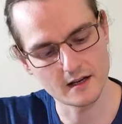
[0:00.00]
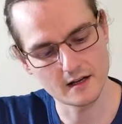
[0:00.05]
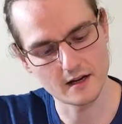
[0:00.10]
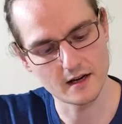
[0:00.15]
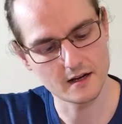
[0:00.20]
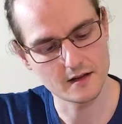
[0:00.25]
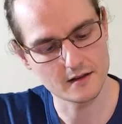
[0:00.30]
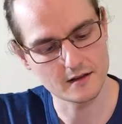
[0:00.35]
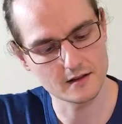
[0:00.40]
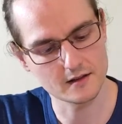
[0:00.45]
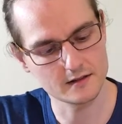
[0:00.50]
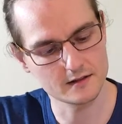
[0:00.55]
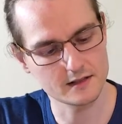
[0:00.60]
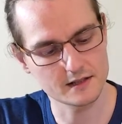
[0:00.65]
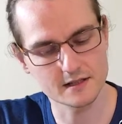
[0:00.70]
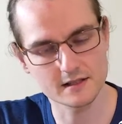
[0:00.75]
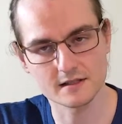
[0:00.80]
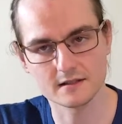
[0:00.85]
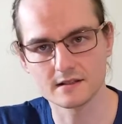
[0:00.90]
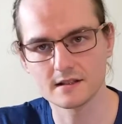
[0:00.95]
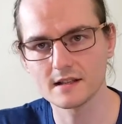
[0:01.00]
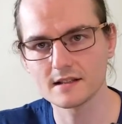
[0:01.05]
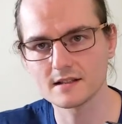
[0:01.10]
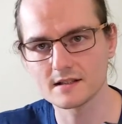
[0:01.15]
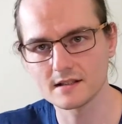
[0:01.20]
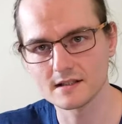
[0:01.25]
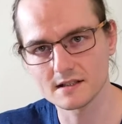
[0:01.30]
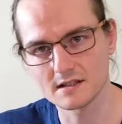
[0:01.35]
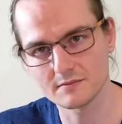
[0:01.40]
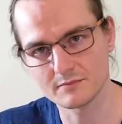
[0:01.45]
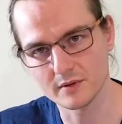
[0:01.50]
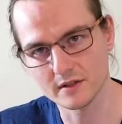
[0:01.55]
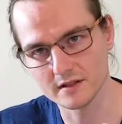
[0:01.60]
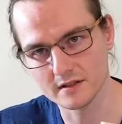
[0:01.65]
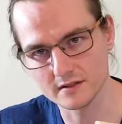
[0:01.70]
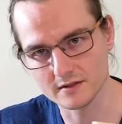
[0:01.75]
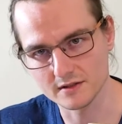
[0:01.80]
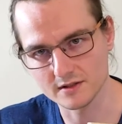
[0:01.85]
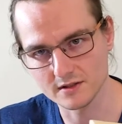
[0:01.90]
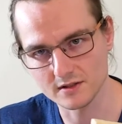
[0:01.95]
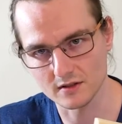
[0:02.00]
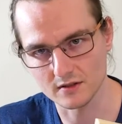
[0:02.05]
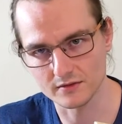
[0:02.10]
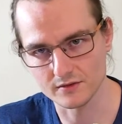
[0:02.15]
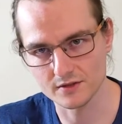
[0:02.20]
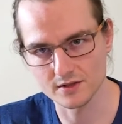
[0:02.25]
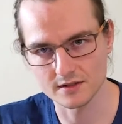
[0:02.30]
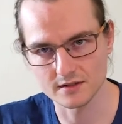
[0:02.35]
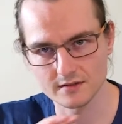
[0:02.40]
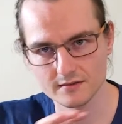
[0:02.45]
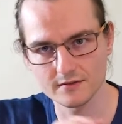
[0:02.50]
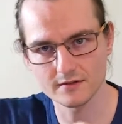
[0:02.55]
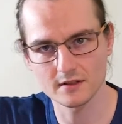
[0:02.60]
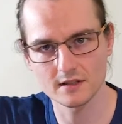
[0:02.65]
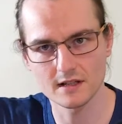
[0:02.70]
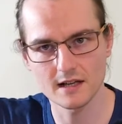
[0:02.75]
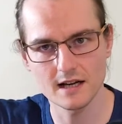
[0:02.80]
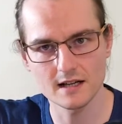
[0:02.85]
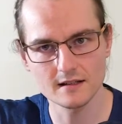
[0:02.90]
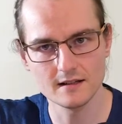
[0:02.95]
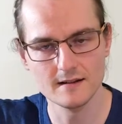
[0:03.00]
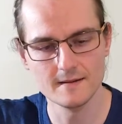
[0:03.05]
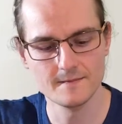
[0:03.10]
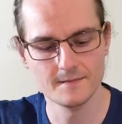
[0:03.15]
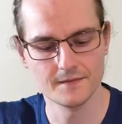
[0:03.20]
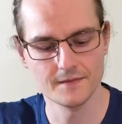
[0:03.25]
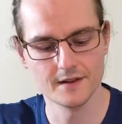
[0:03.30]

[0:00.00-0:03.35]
I think this is pretty good solution for that,